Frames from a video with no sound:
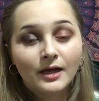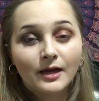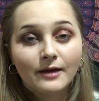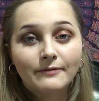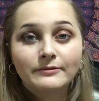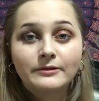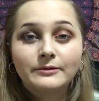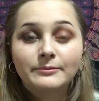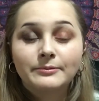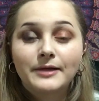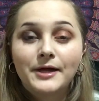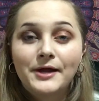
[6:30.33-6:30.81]

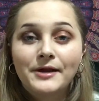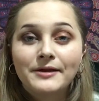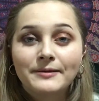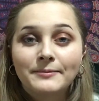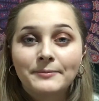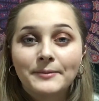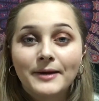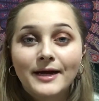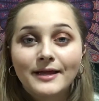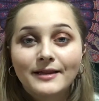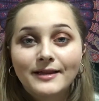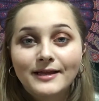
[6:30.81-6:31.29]
going to apply
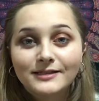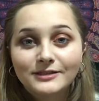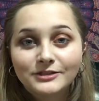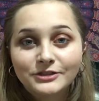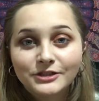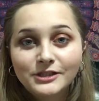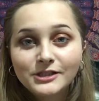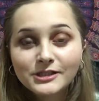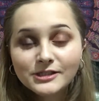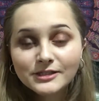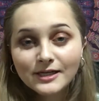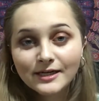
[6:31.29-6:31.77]
some
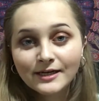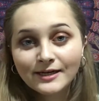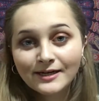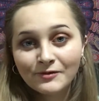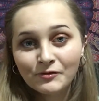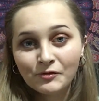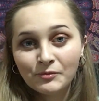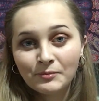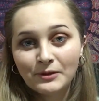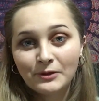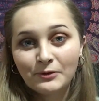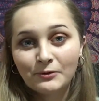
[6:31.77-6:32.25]
eyelashes and I
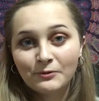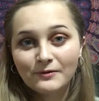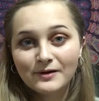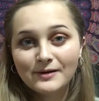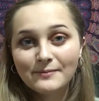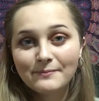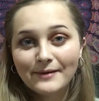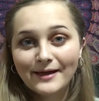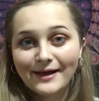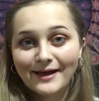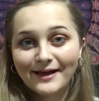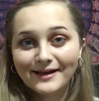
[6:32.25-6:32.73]
will be
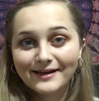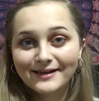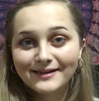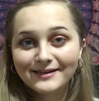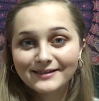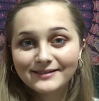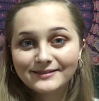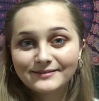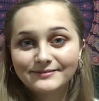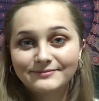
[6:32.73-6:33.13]
right back.